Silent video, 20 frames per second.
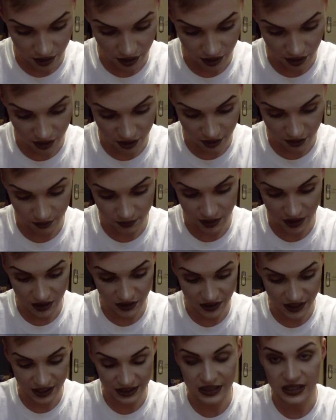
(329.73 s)

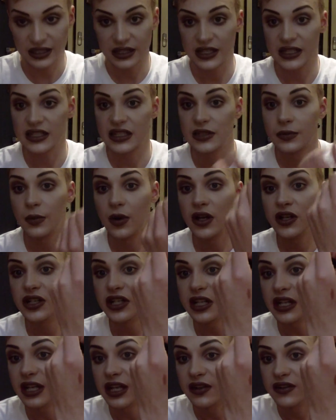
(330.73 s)
And that's this
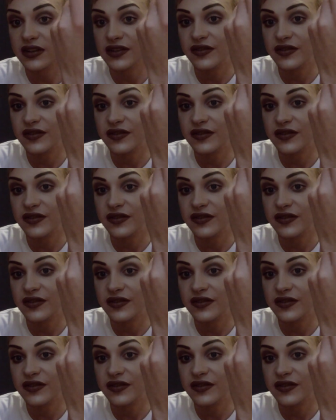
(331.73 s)
swatch here.